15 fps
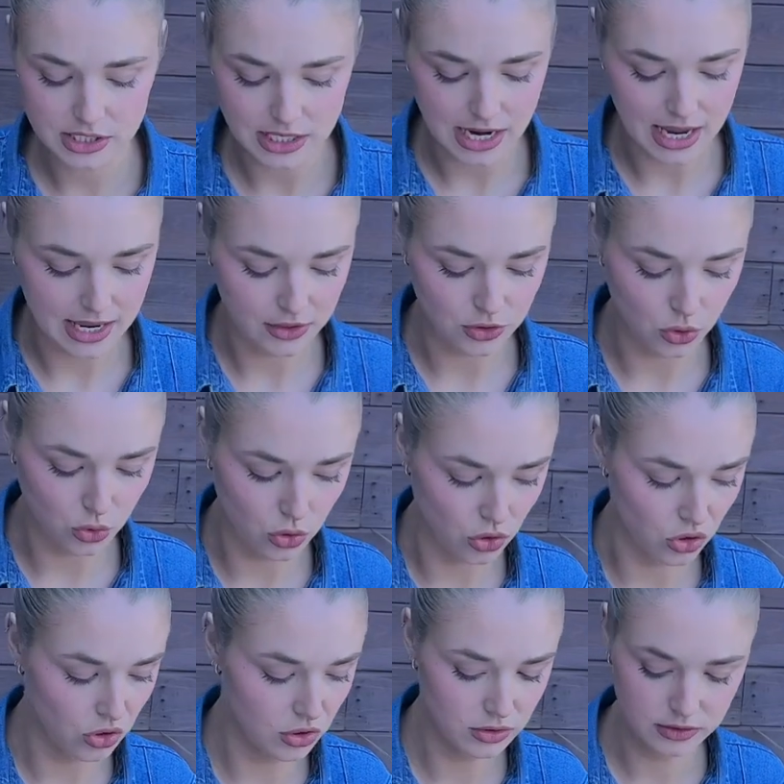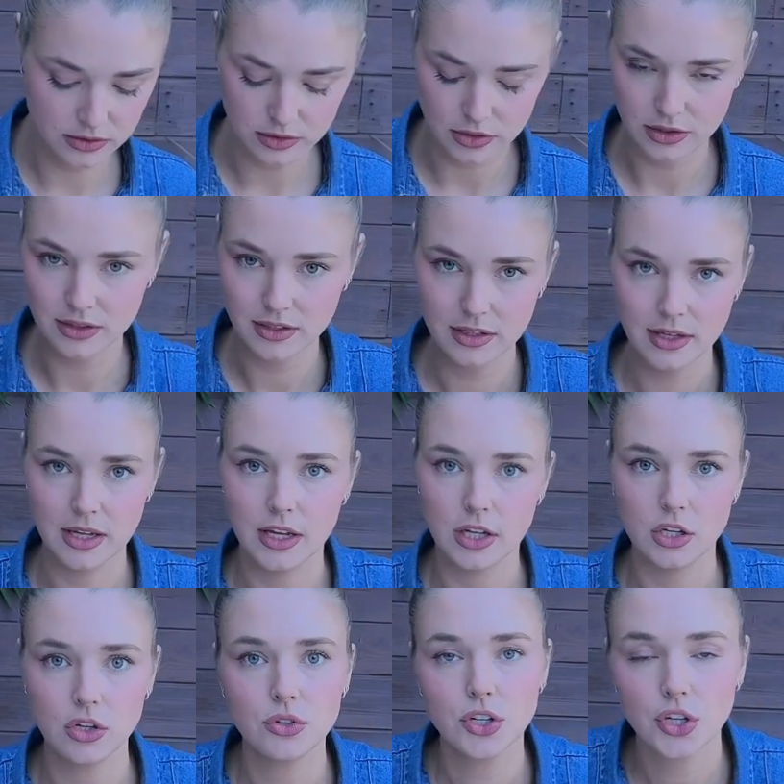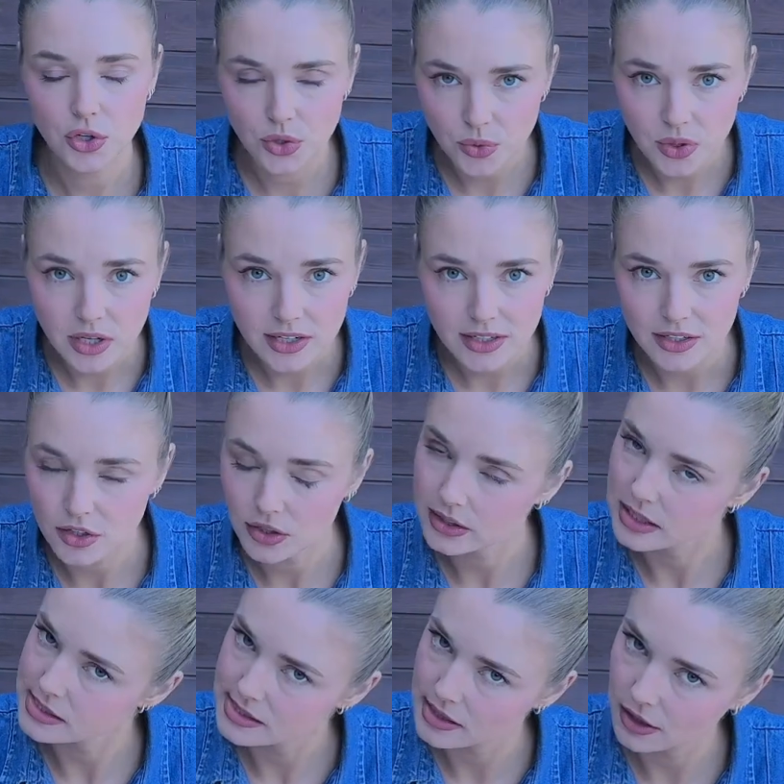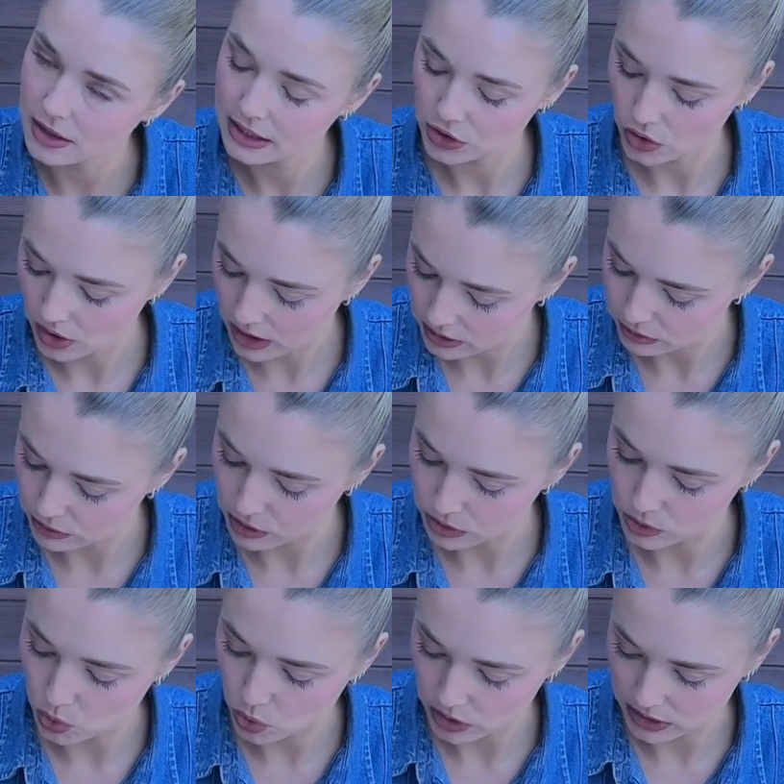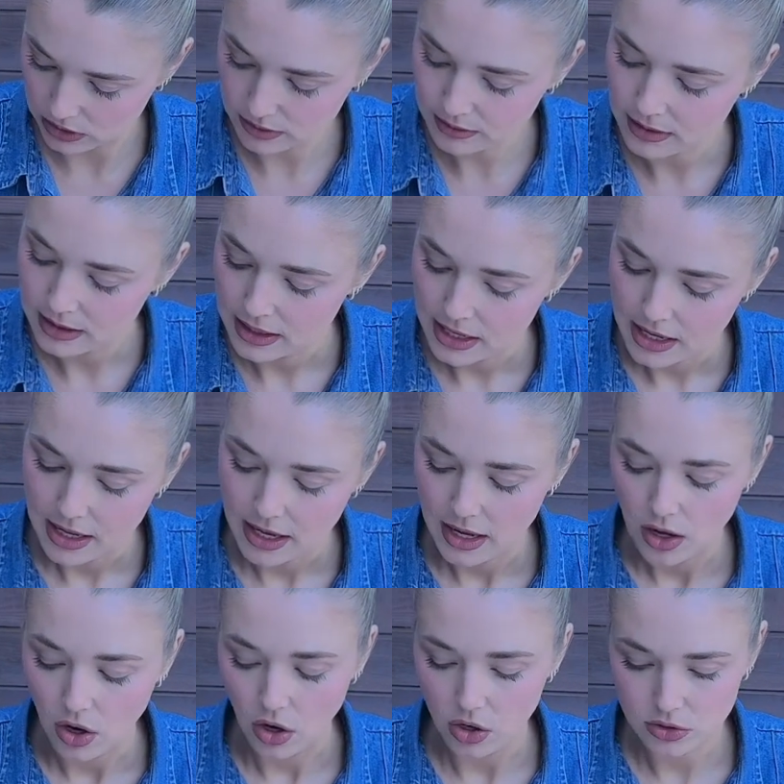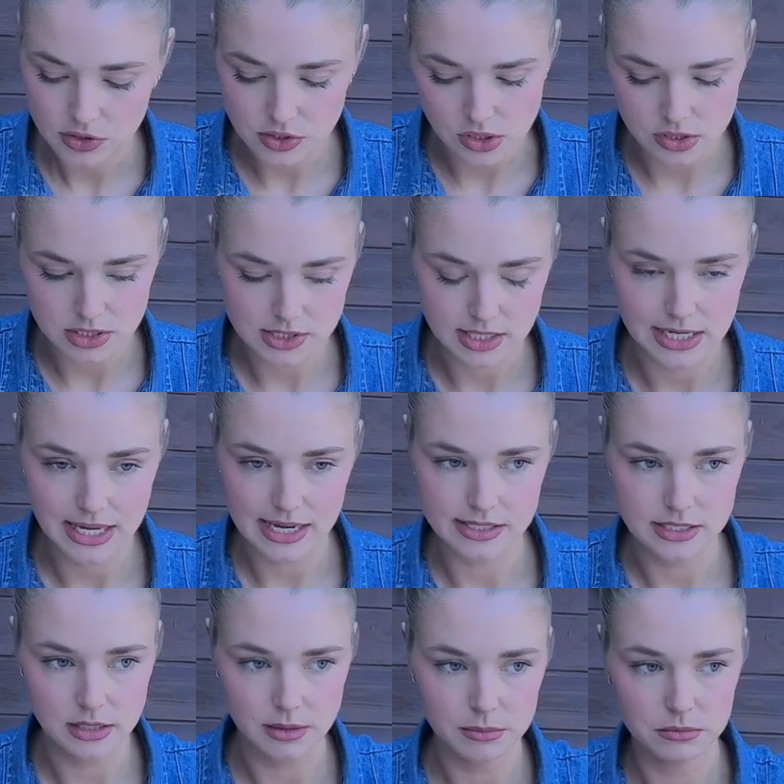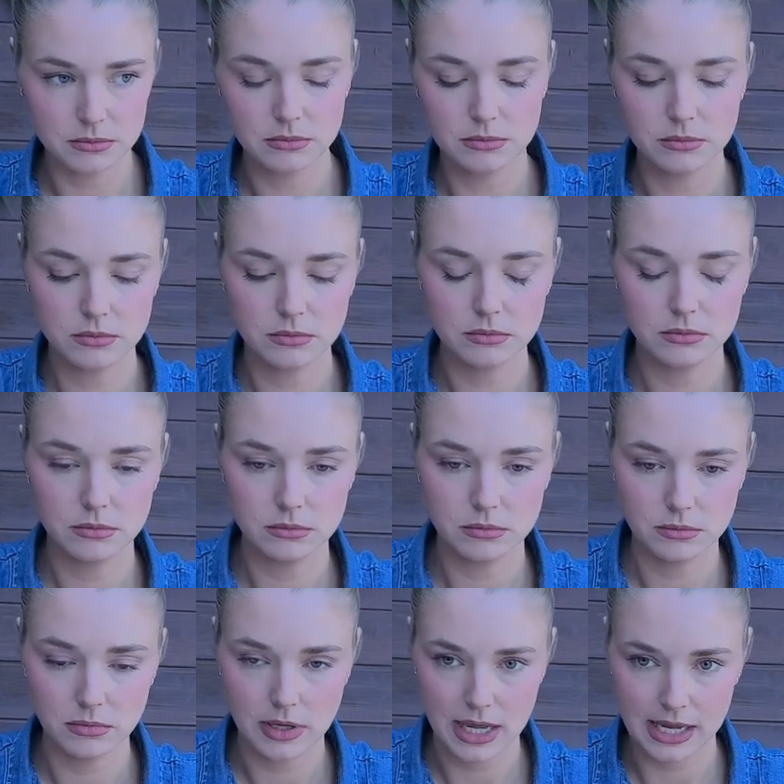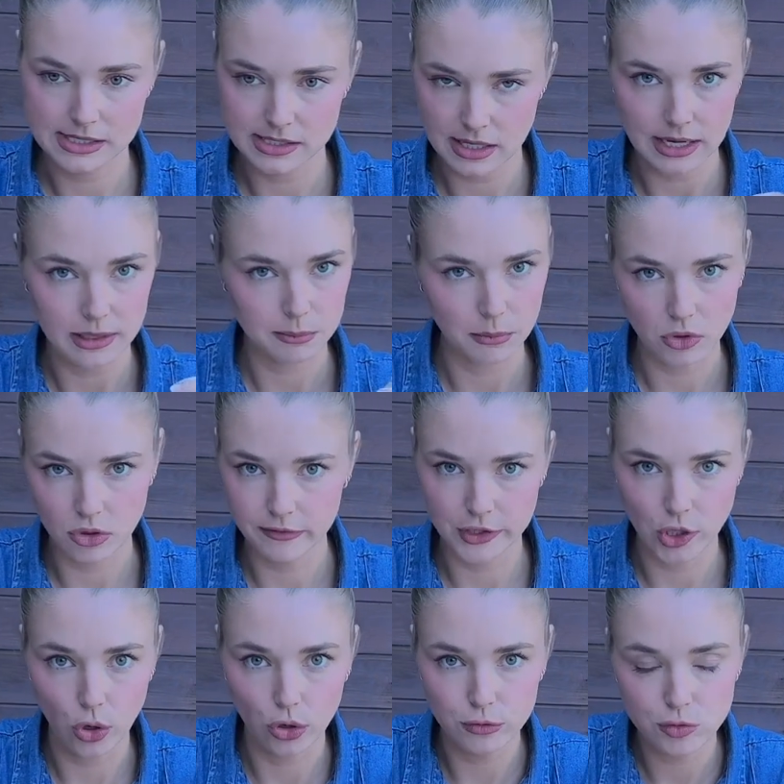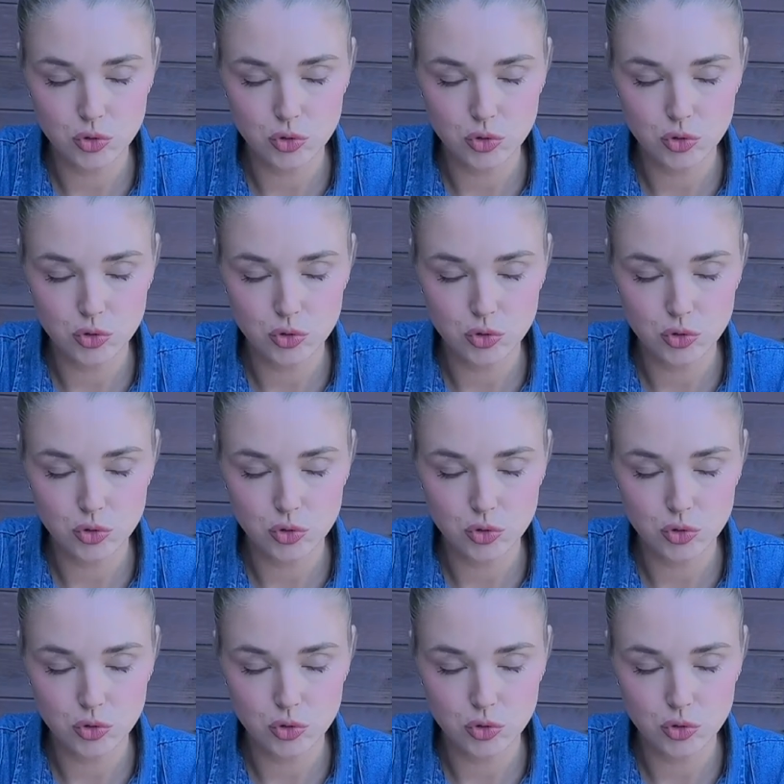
and you're new, you don't necessarily know how to roll a coil, odds on it's gonna end up as like more of an oval